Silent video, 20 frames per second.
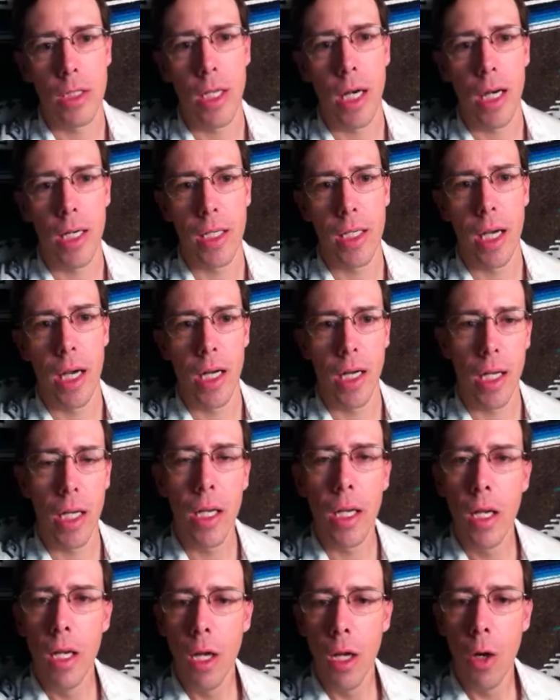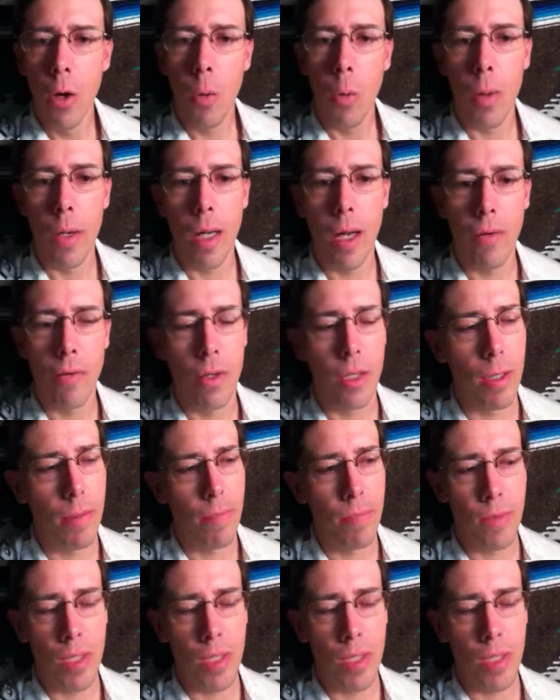Yada yada whatever.